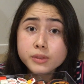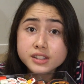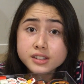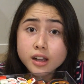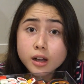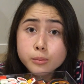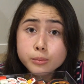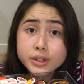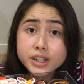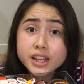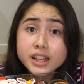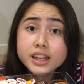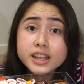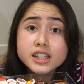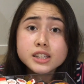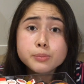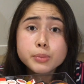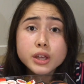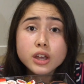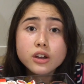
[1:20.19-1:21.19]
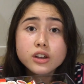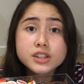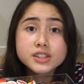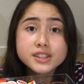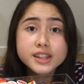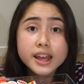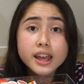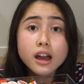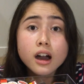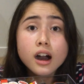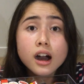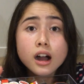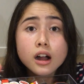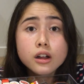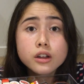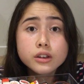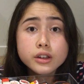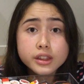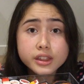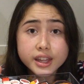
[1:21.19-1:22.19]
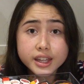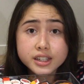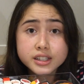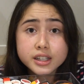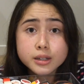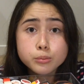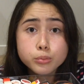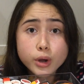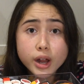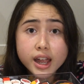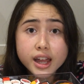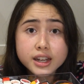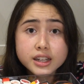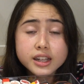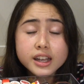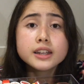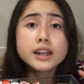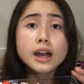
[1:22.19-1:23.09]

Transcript: this company is because they are an authentic brand.